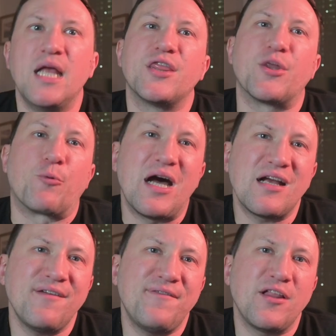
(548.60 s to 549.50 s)
The
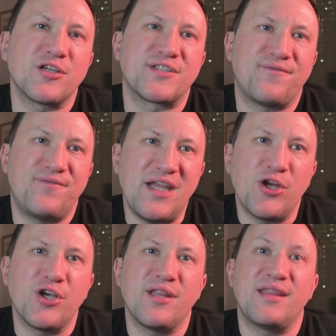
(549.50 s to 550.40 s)
Rockefellers
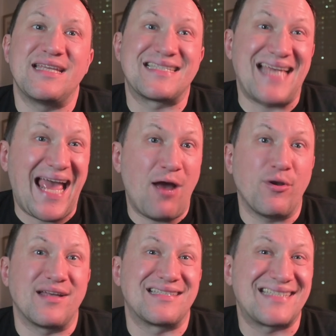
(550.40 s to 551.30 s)
figured this
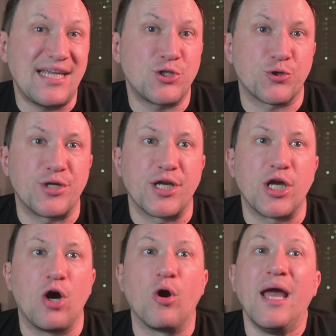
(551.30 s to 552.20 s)
out a century
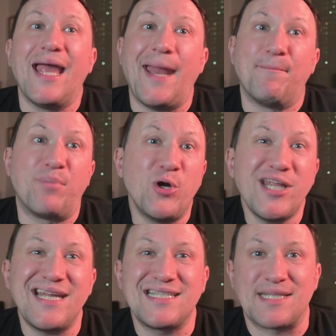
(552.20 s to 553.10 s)
ago and put it into